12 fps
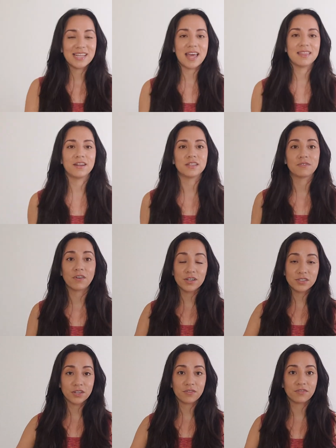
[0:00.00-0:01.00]
And then as far
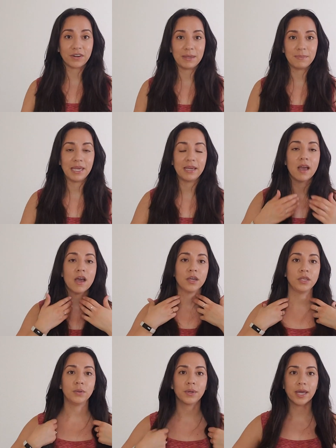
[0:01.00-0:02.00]
as your framing,
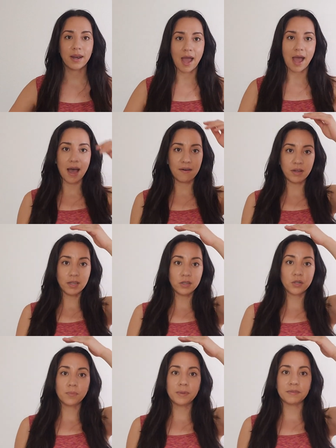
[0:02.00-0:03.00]
you can have a
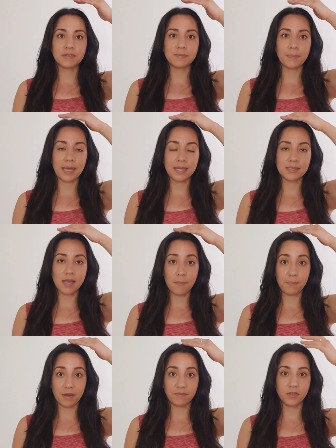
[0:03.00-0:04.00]
little bit of space
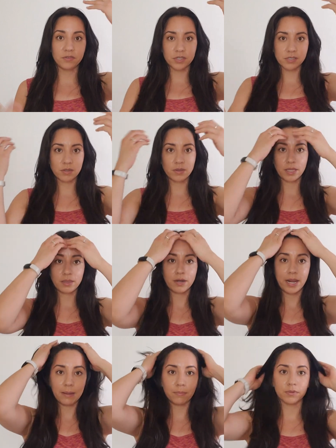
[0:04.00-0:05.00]
above you just so that they're
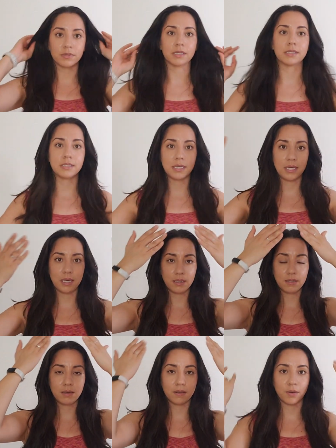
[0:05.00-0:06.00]
able to see,
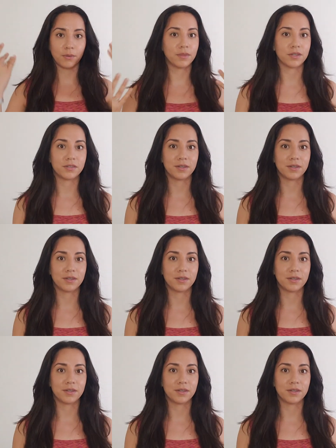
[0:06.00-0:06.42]
you know, the,